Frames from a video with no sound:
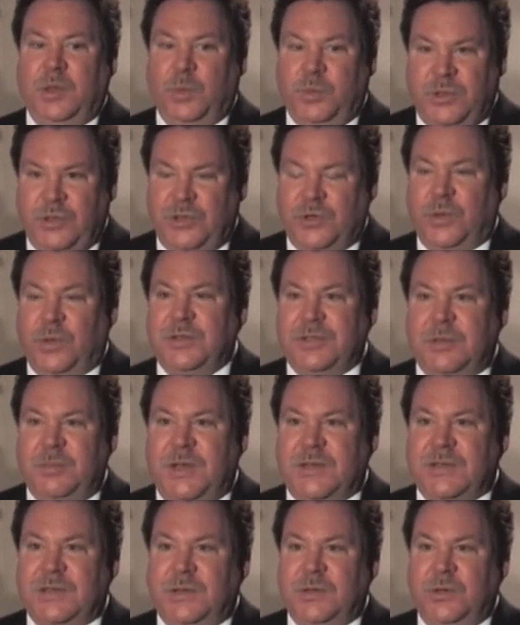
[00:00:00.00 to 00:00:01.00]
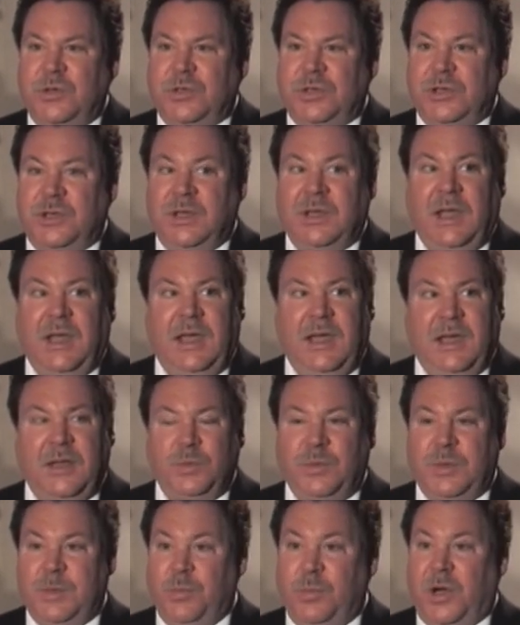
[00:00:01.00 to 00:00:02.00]
we chose the best solution
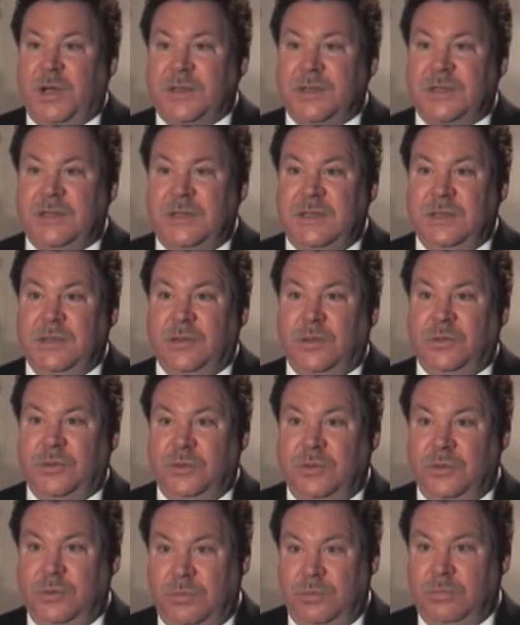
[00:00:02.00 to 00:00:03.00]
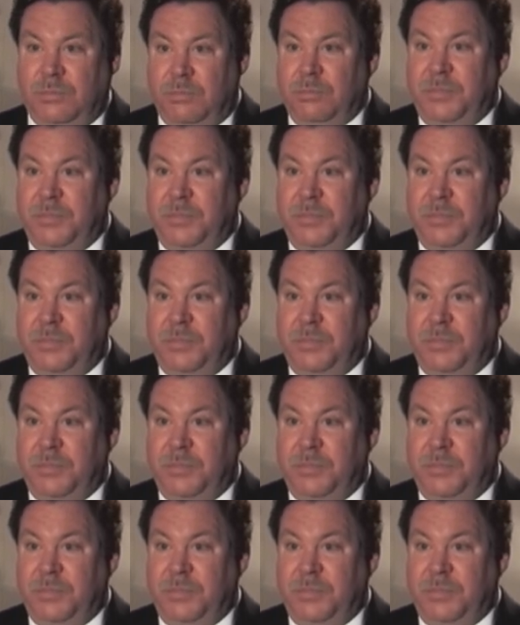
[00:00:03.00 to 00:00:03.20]
and we bought steel to